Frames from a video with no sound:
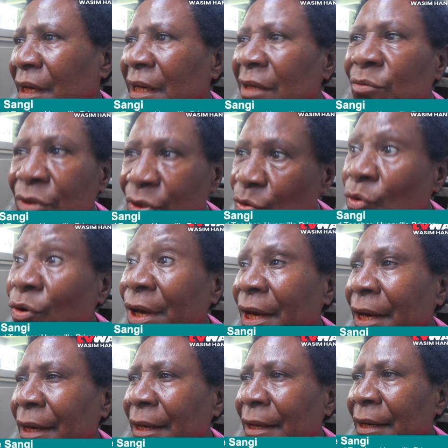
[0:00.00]
It was
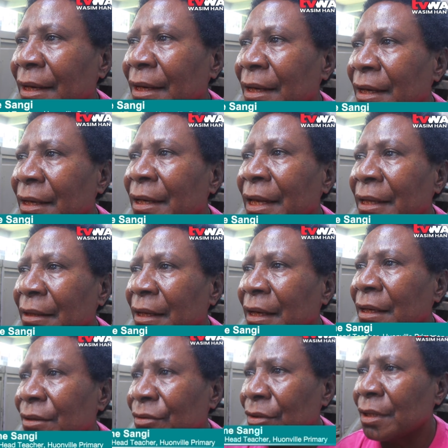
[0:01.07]
okay in that
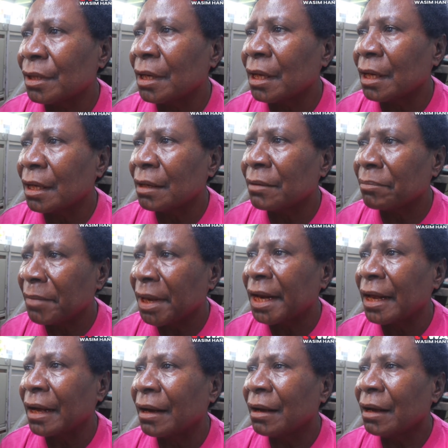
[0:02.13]

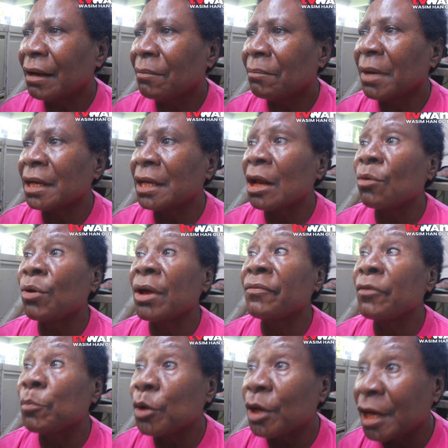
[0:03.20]
manner, but now
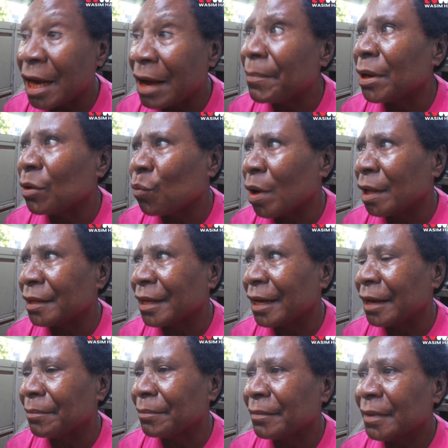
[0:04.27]
everybody come at one time.